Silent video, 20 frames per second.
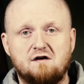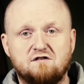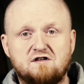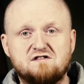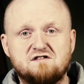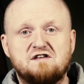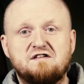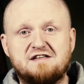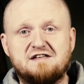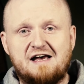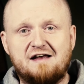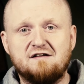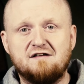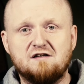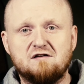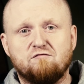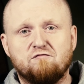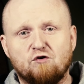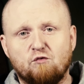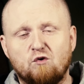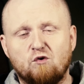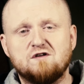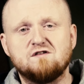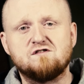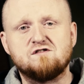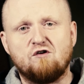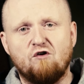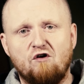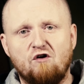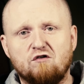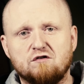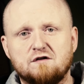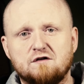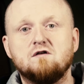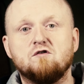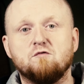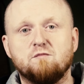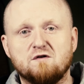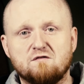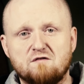It is intended for what it's called,
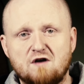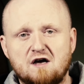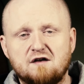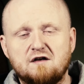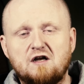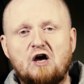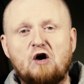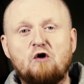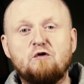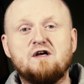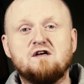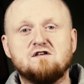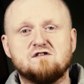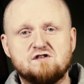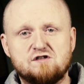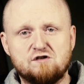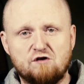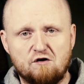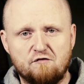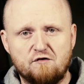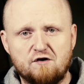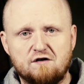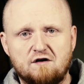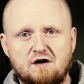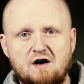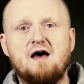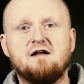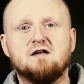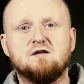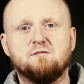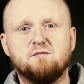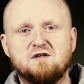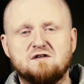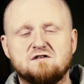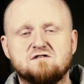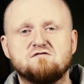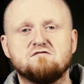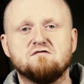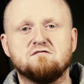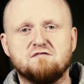to be run on a server and
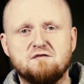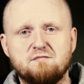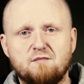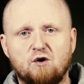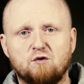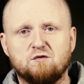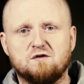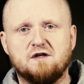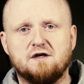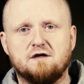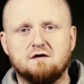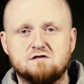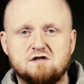administered remotely.